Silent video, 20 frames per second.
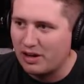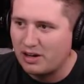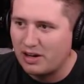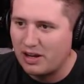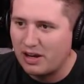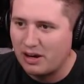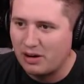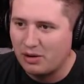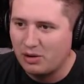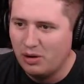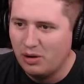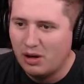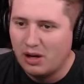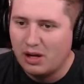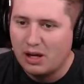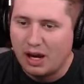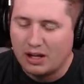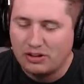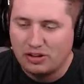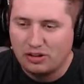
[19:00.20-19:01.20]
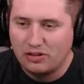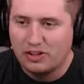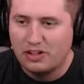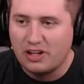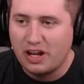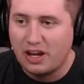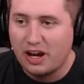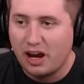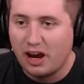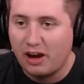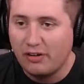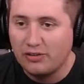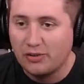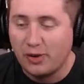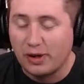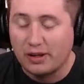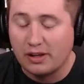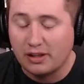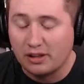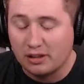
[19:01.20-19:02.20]
right now. I took the day off
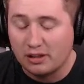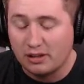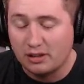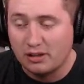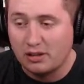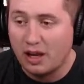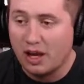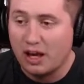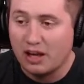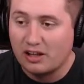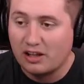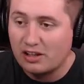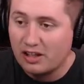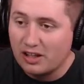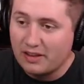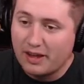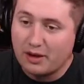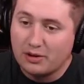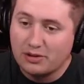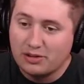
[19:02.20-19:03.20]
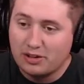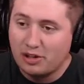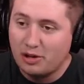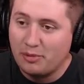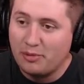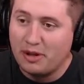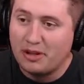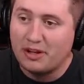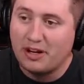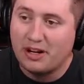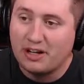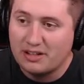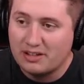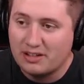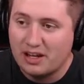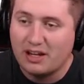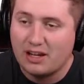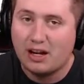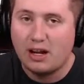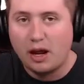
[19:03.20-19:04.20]
so I can uh, clean the house a little bit, and I
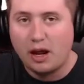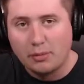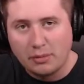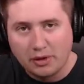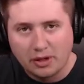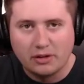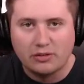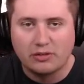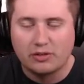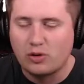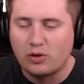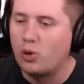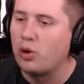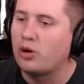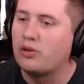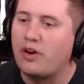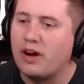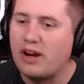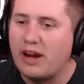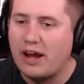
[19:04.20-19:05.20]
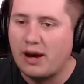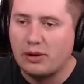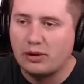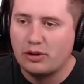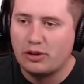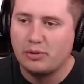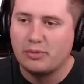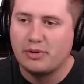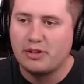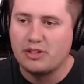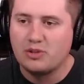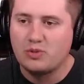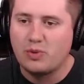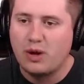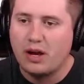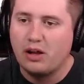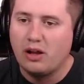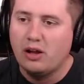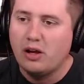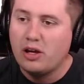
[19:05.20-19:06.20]
decided I'm going to record right now a little bit as
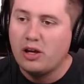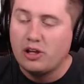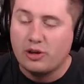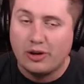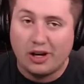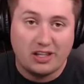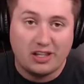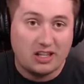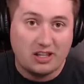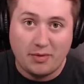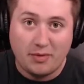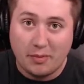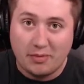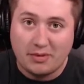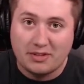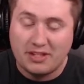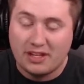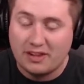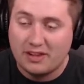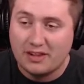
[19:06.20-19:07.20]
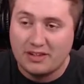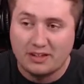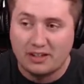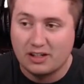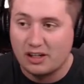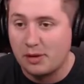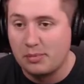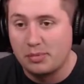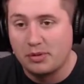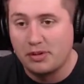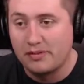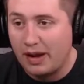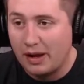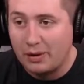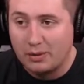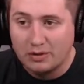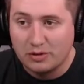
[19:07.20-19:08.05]
well. You guys actually might be seeing this in a couple of